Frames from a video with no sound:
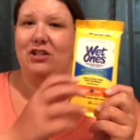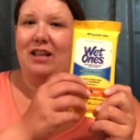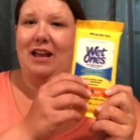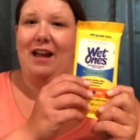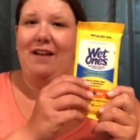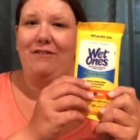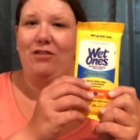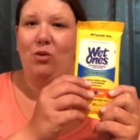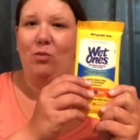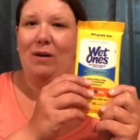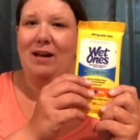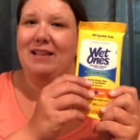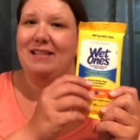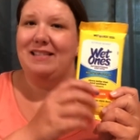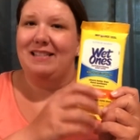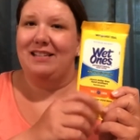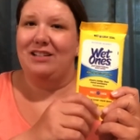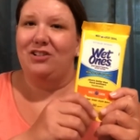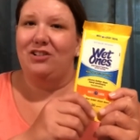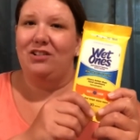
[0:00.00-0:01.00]
They have the
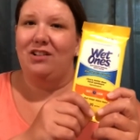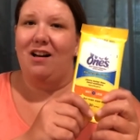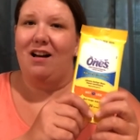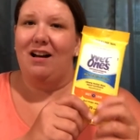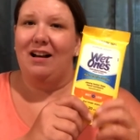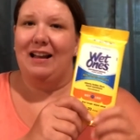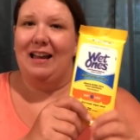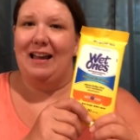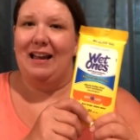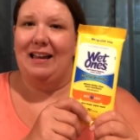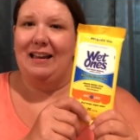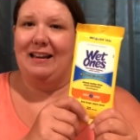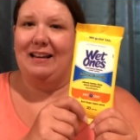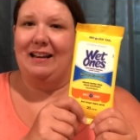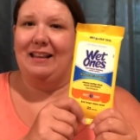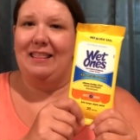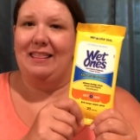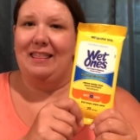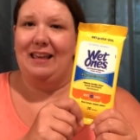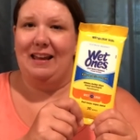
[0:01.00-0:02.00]
wet seal lock
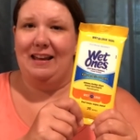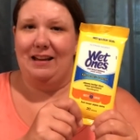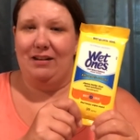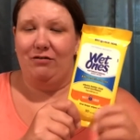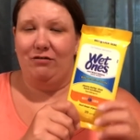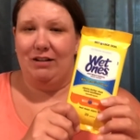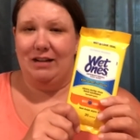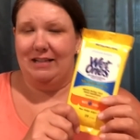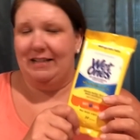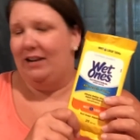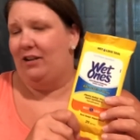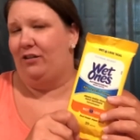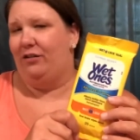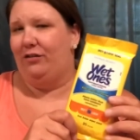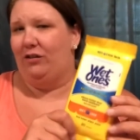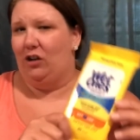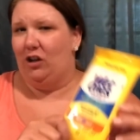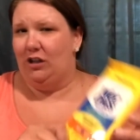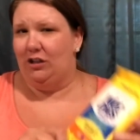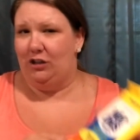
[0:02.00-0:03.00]
and they retail
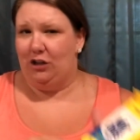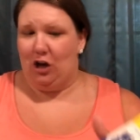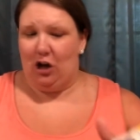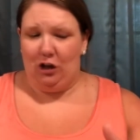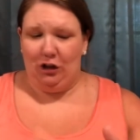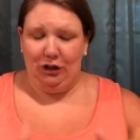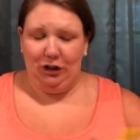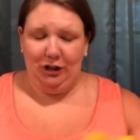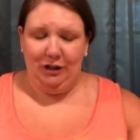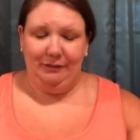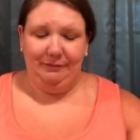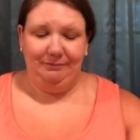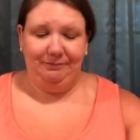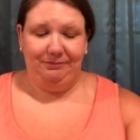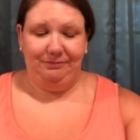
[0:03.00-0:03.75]
for $1.